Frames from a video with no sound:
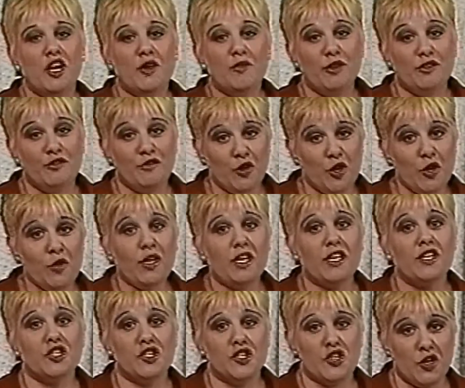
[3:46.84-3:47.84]
Before we
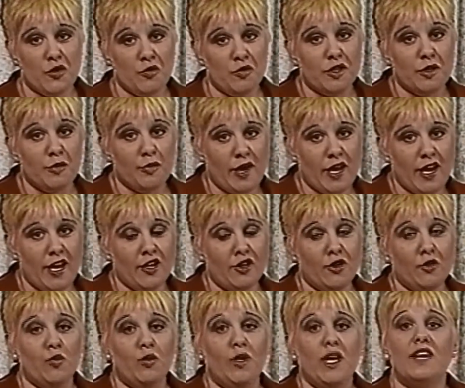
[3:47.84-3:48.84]
can start with the
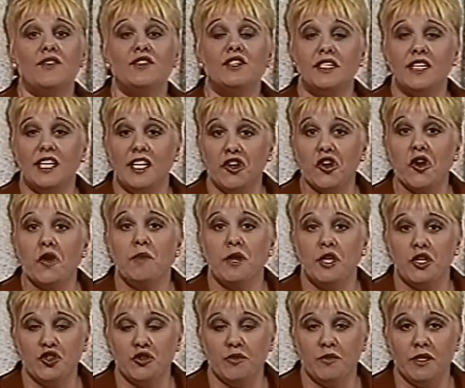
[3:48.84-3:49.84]
pattern, we have to take our
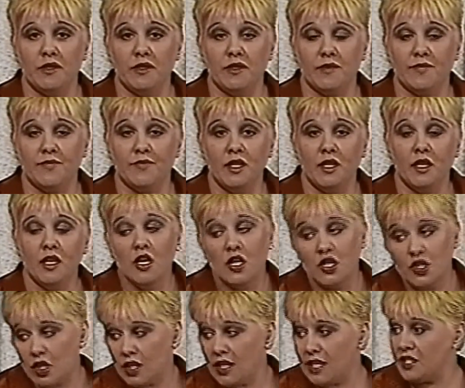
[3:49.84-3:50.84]
measurements.
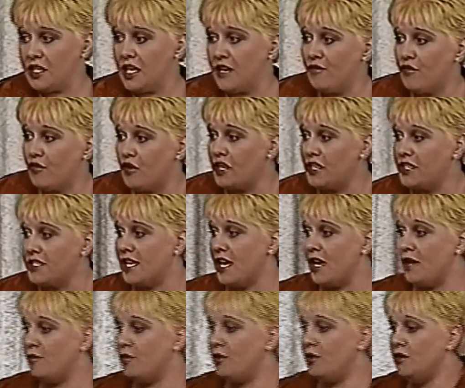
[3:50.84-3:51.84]
So let's say, for
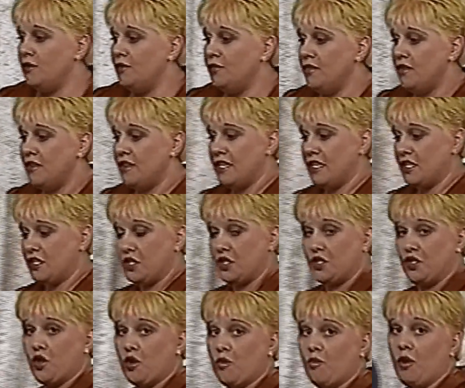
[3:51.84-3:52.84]
example, this is your